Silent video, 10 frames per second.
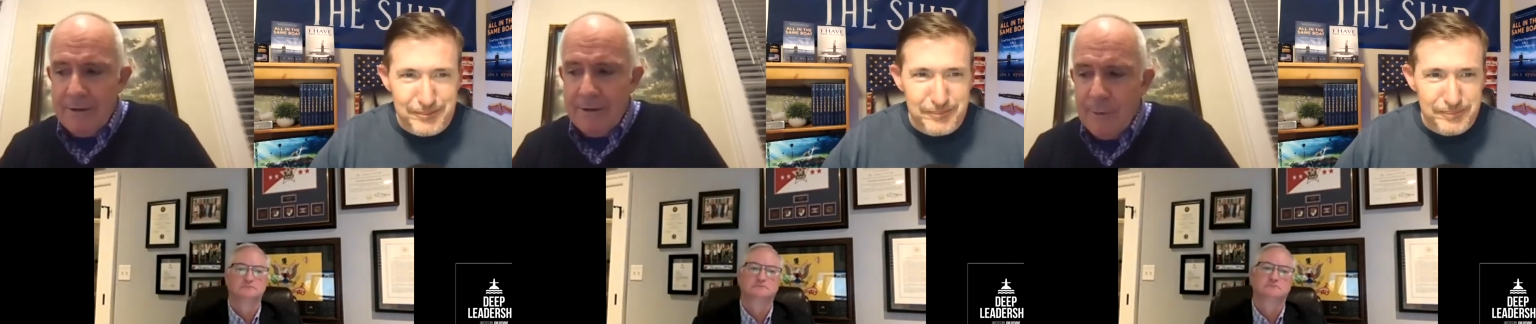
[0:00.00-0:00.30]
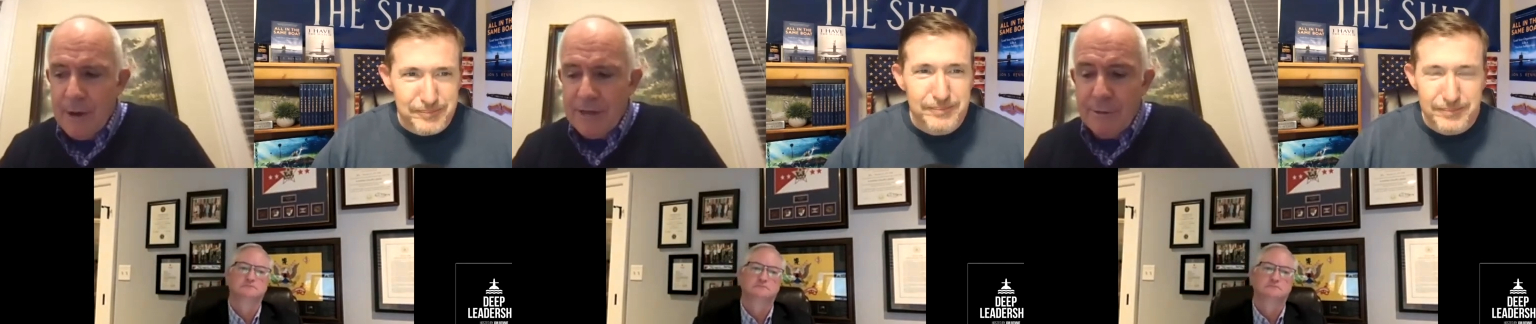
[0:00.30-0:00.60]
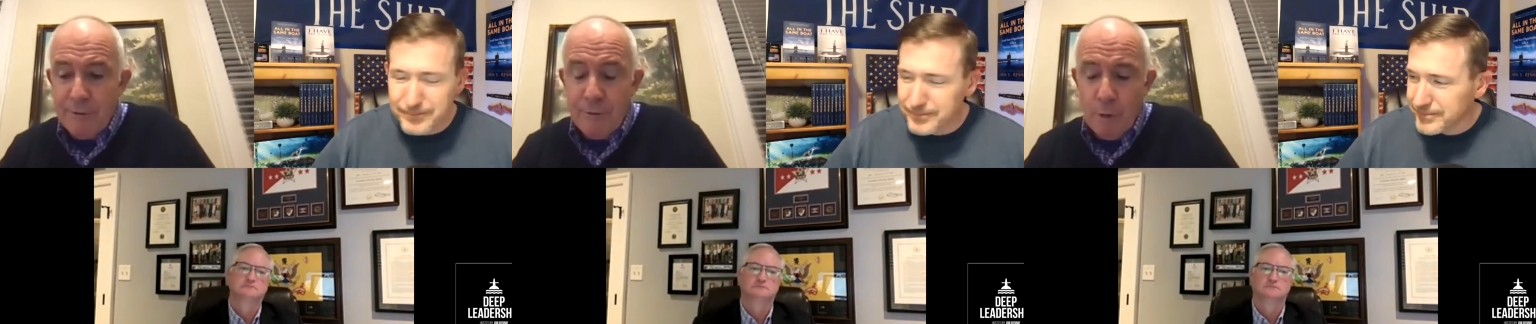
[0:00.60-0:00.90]
Speaker 1: They went through
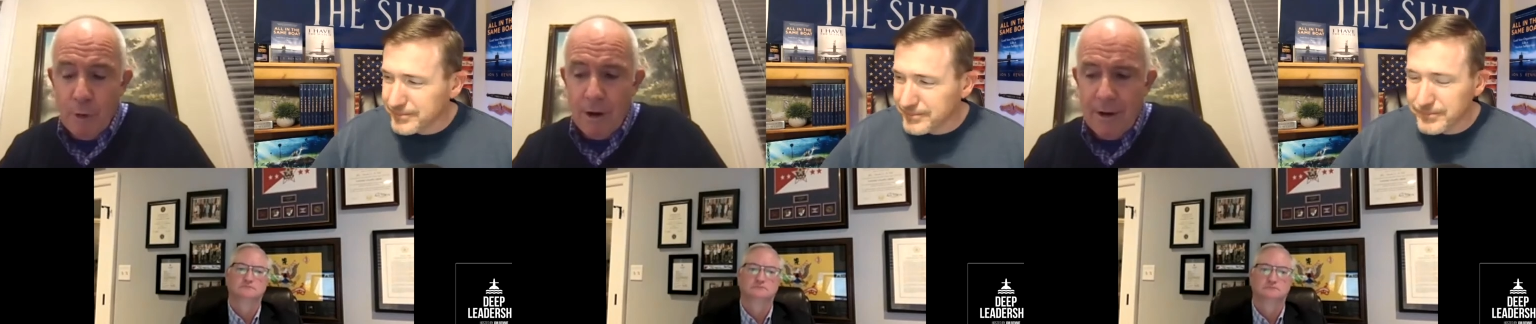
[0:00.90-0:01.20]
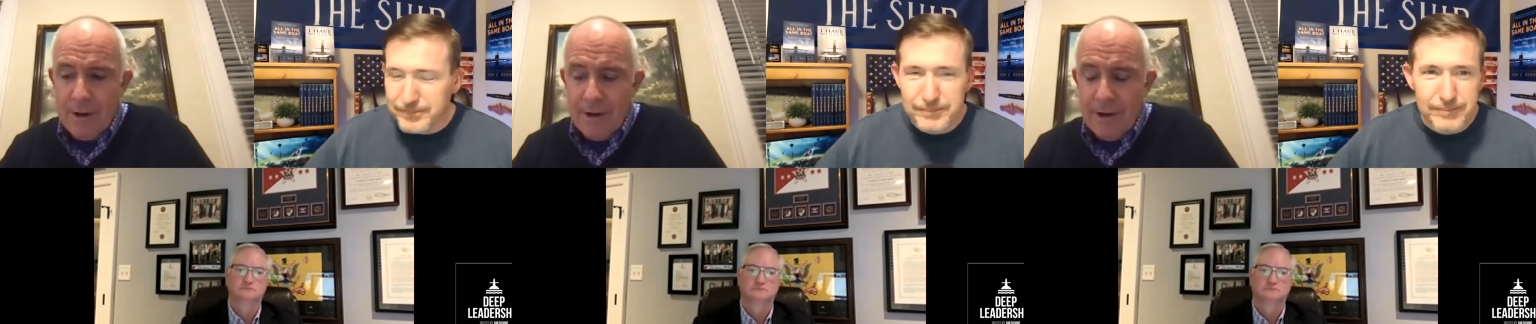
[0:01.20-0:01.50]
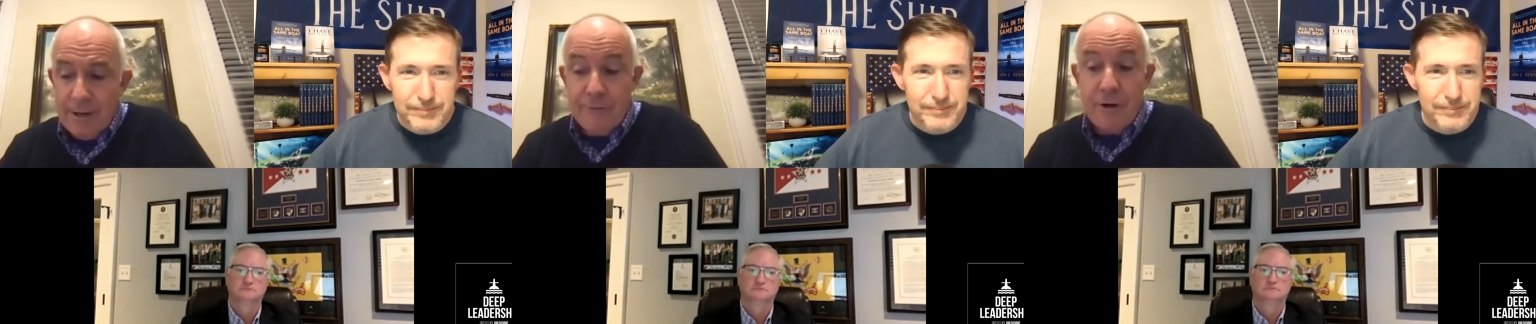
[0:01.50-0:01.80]
four. The
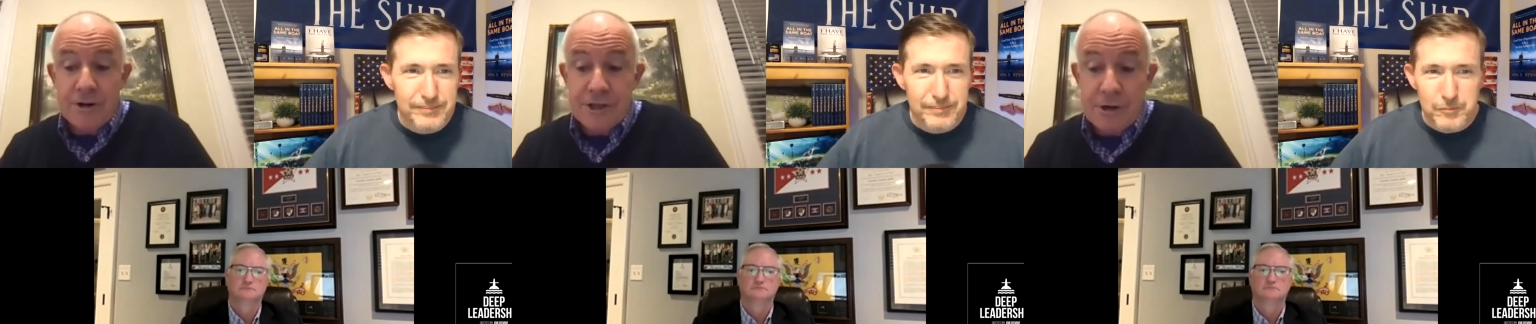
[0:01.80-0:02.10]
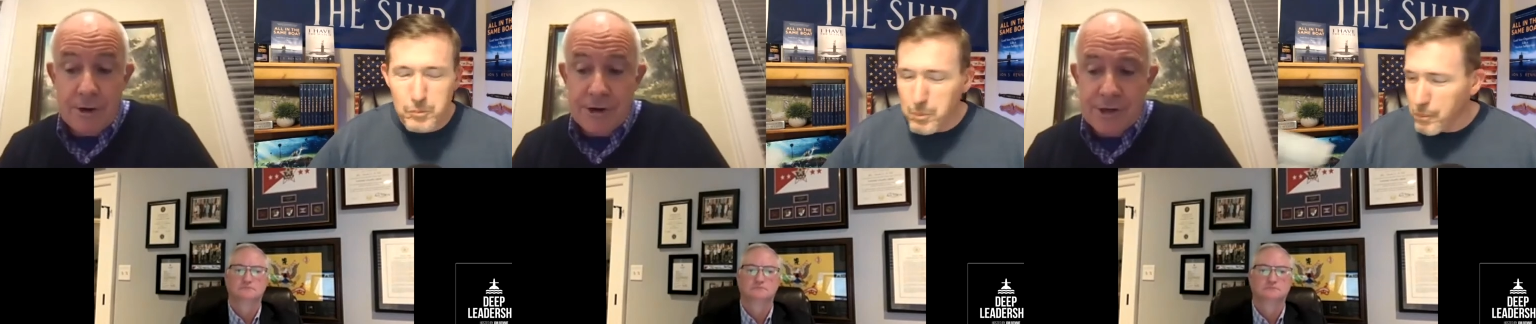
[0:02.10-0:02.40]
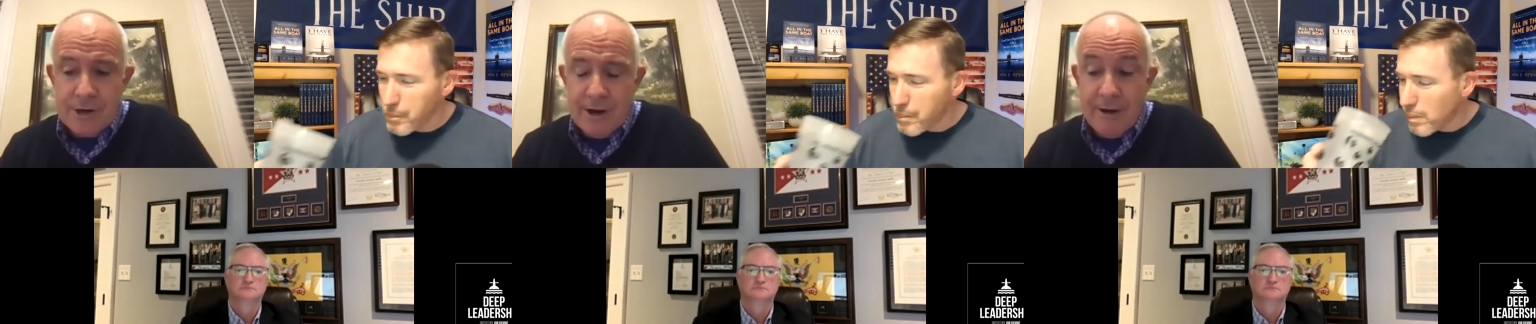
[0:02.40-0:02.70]
first surge
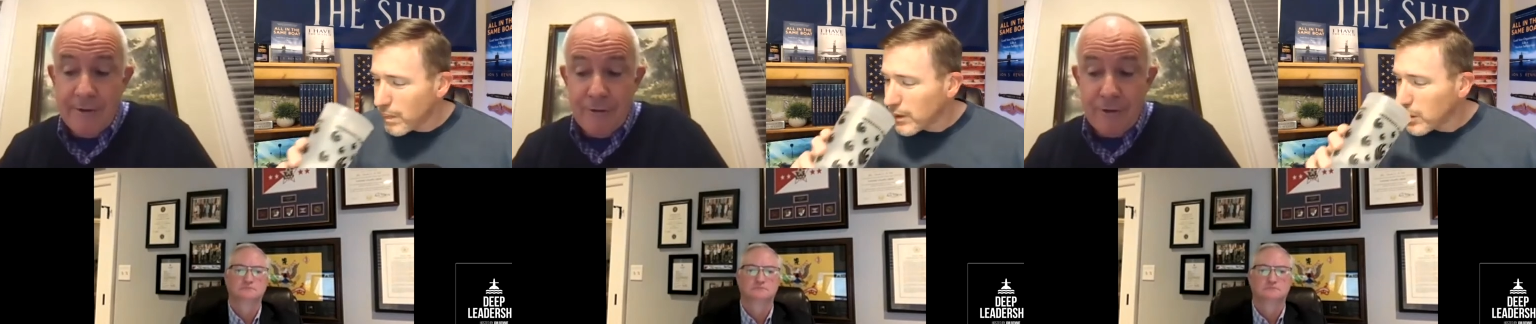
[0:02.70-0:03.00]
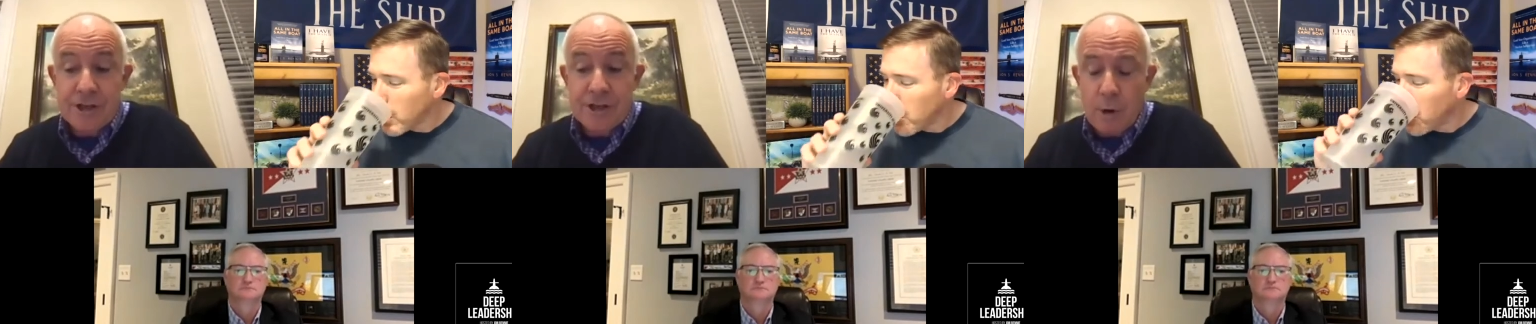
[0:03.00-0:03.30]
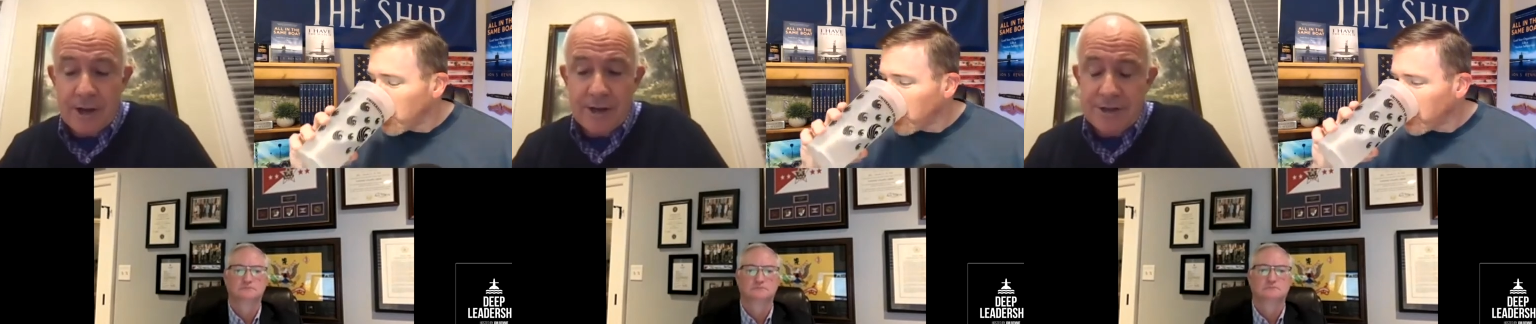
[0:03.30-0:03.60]
uh, for this
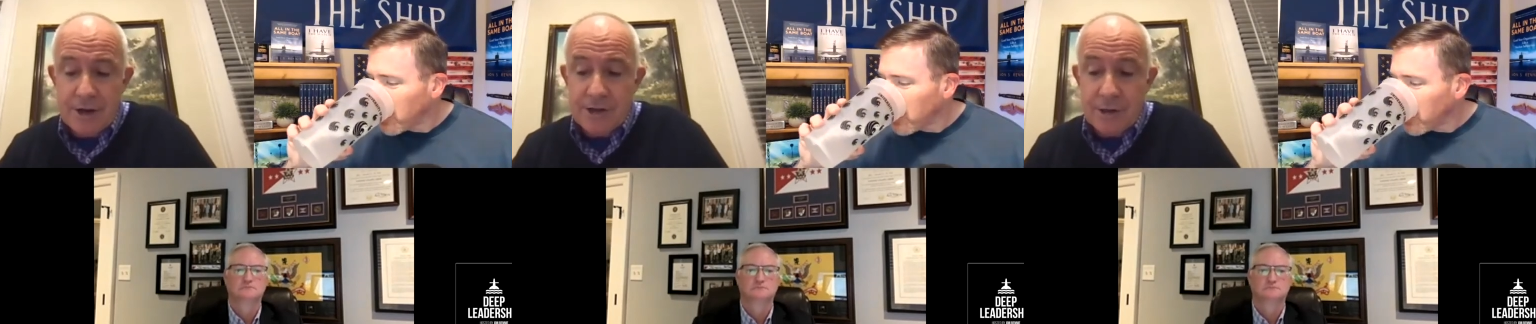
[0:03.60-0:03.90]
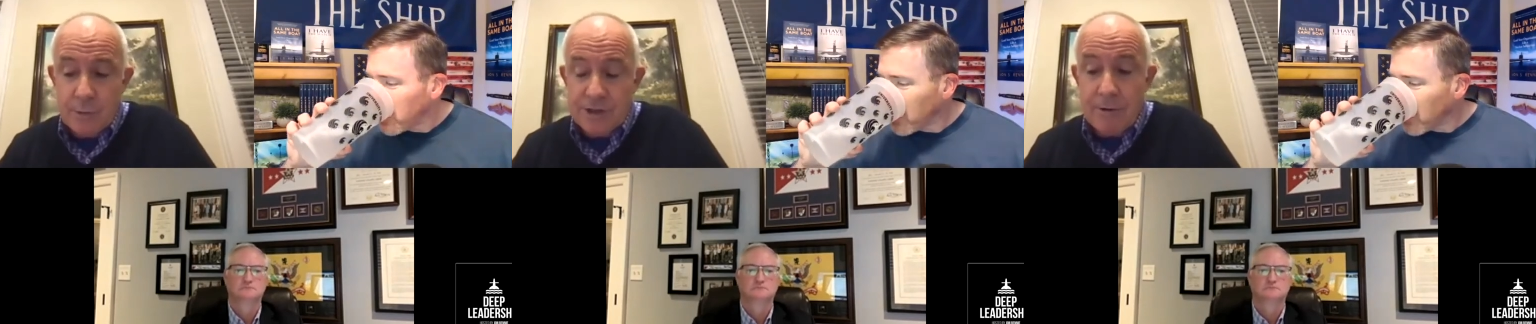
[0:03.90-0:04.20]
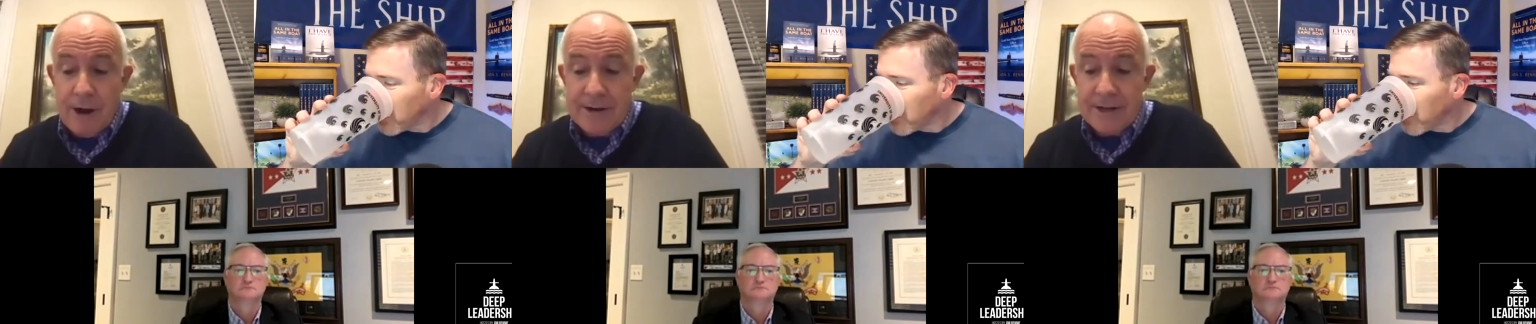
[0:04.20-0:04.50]
organization was
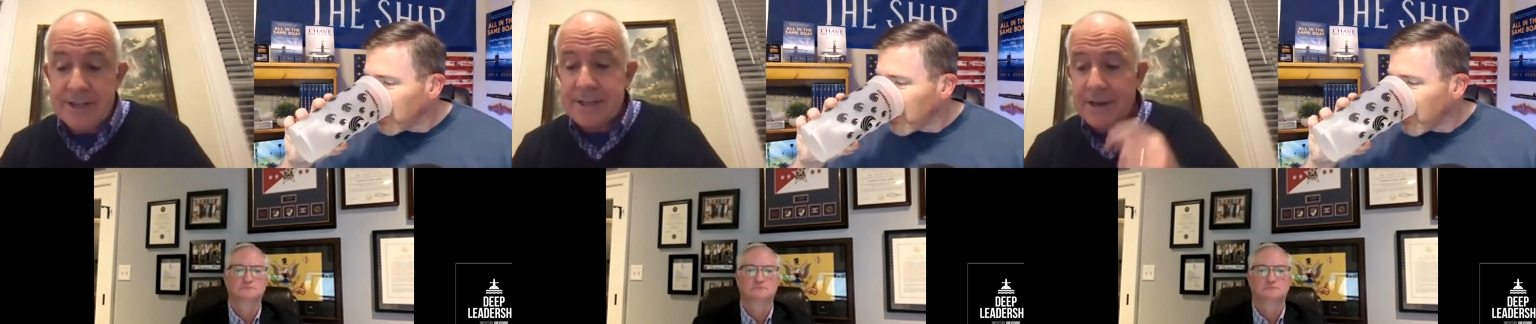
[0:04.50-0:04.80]
horrendous,